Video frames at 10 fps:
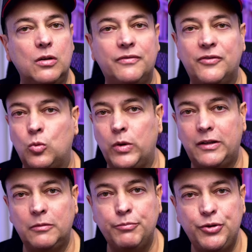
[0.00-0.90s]

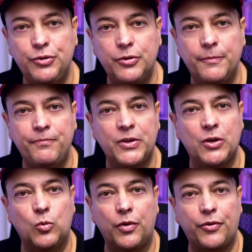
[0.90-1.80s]
overwhelm you
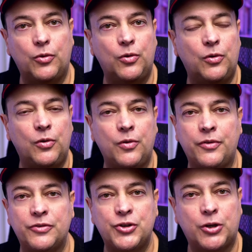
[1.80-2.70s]
with
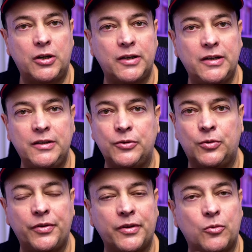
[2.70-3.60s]
all the jargon and
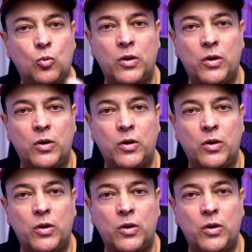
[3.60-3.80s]
all the